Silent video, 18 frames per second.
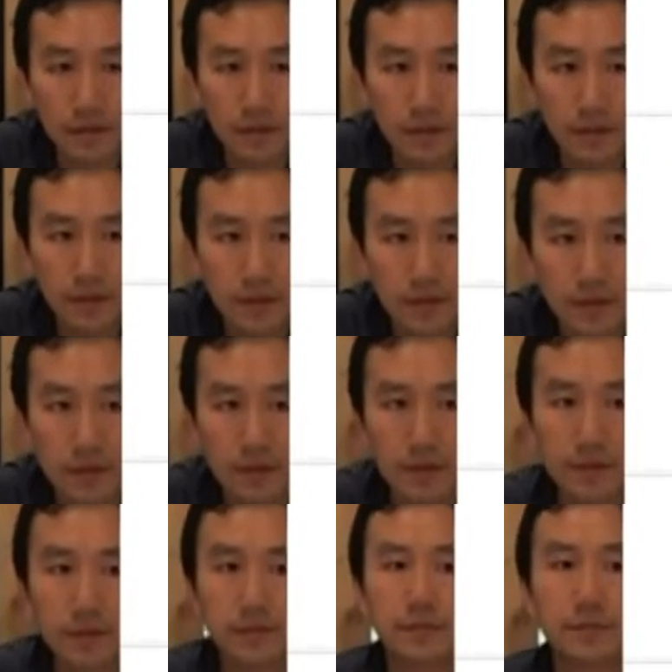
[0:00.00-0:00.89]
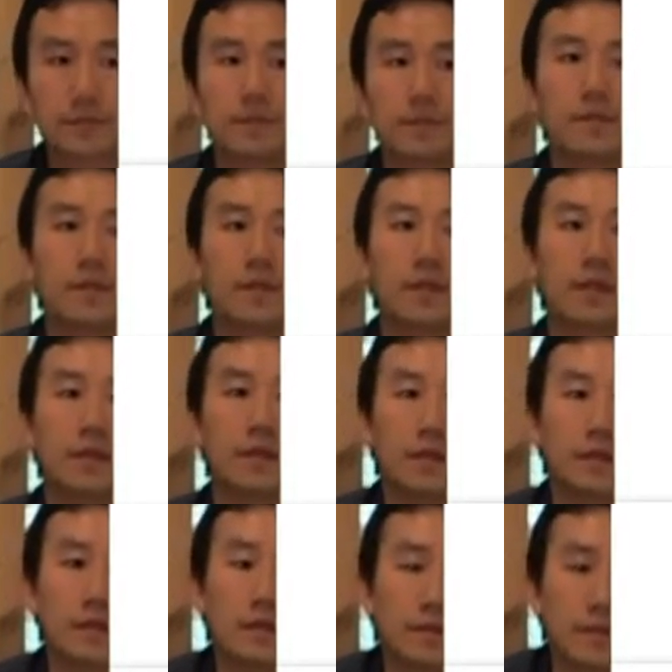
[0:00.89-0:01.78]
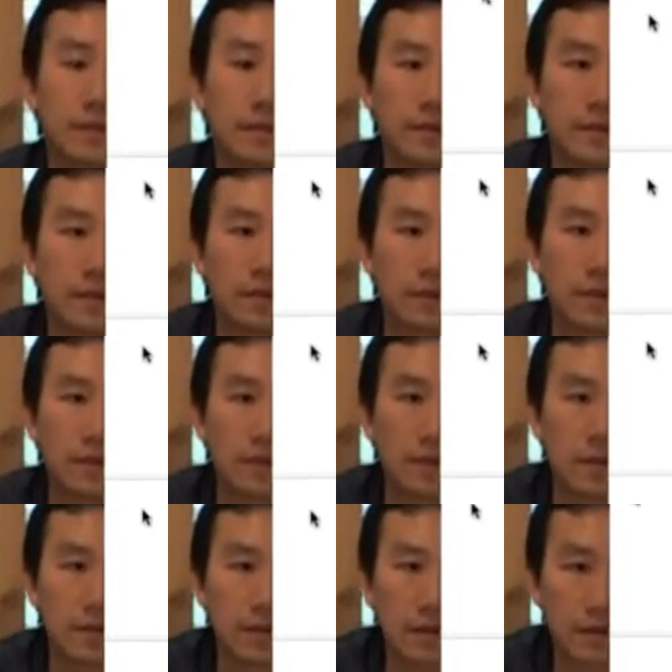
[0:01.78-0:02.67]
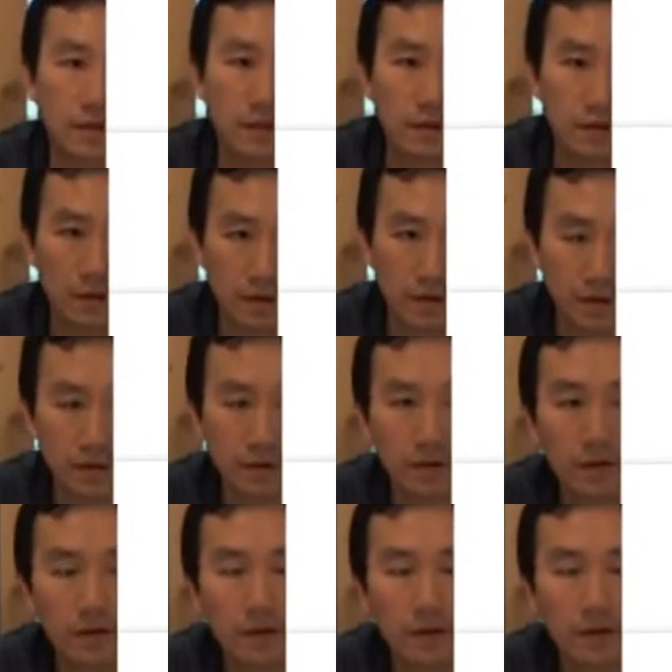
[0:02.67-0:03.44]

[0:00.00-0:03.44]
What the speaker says: [no speech]